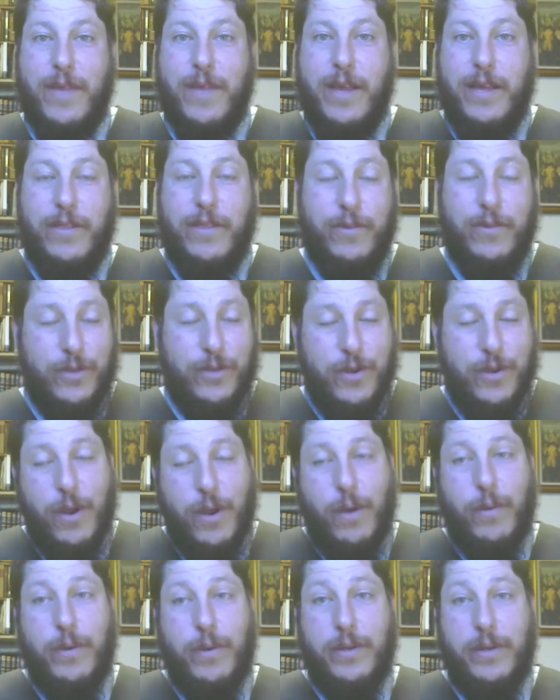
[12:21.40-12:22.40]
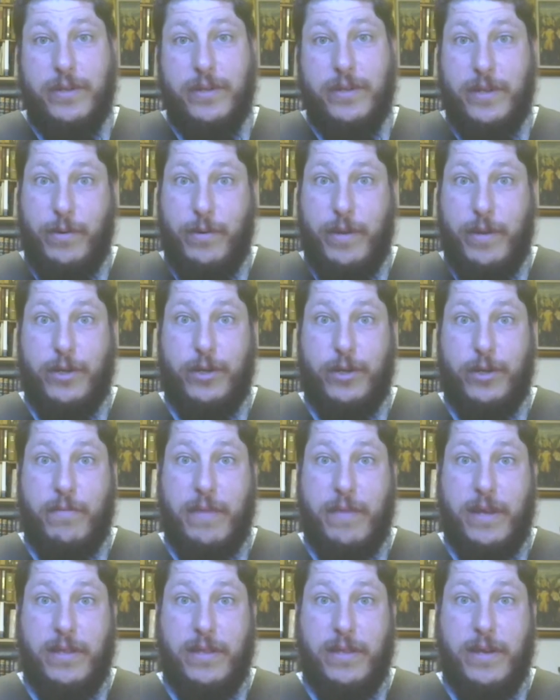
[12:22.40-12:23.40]
There's no consideration
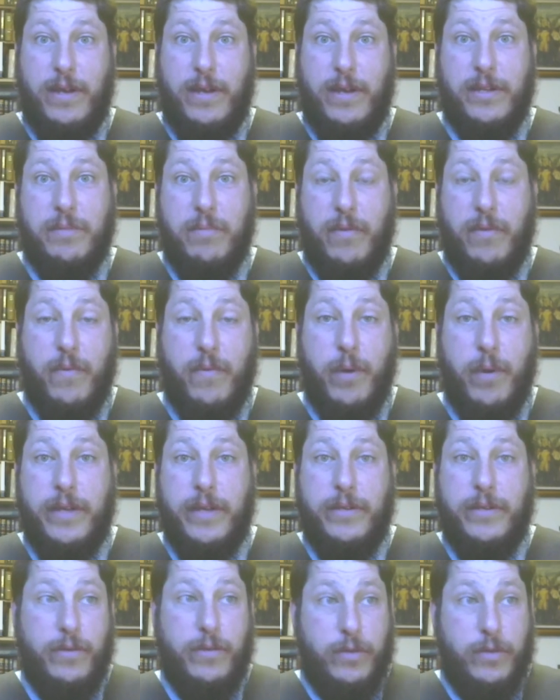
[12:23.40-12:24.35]
about the gospel of Christ.